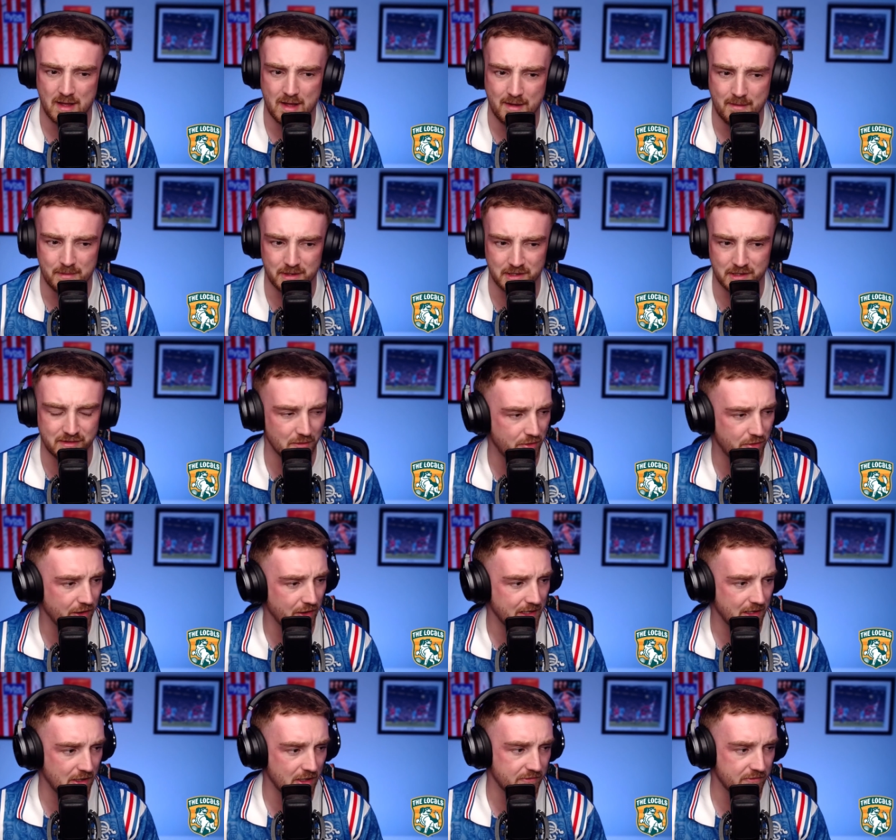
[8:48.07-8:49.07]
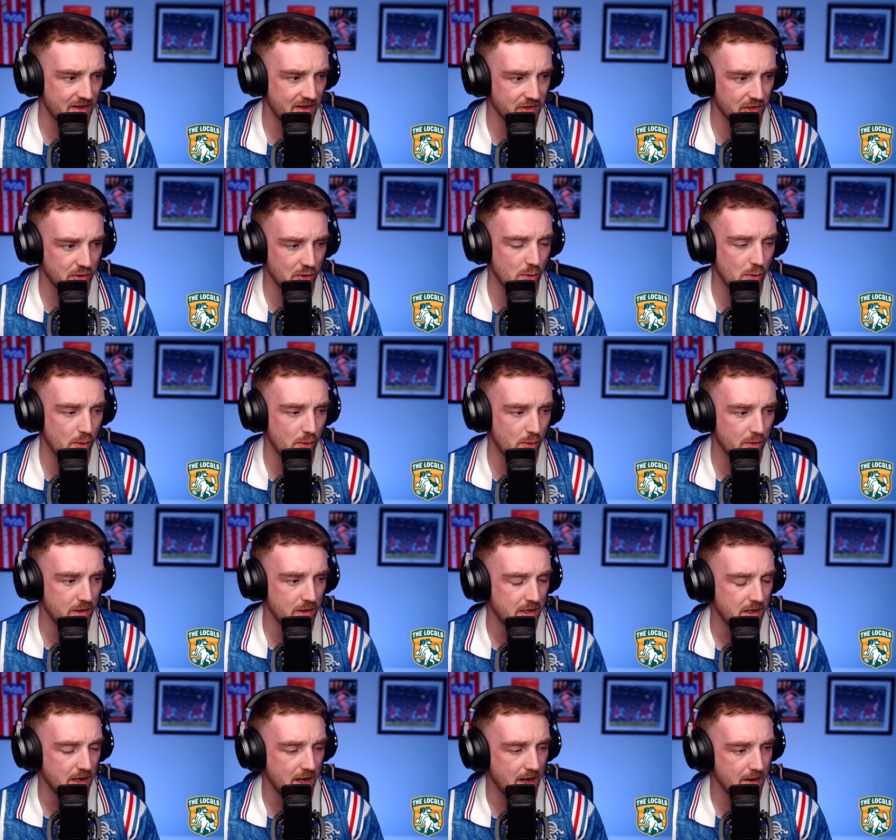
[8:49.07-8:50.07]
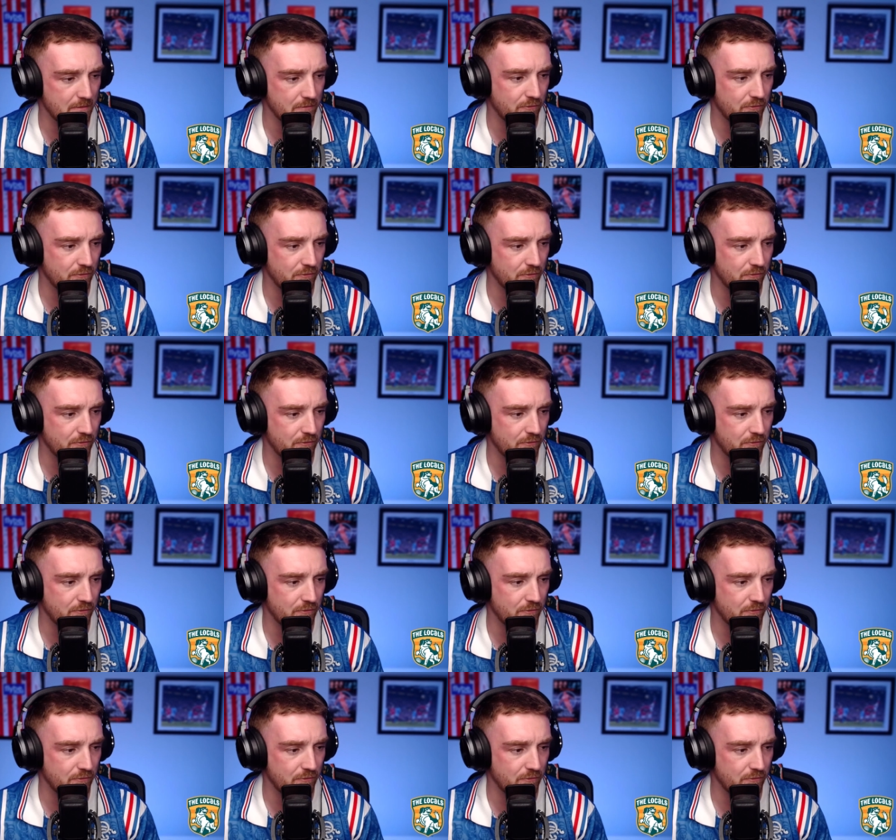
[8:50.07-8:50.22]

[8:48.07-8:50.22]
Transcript: But I still think they kind of have the core um,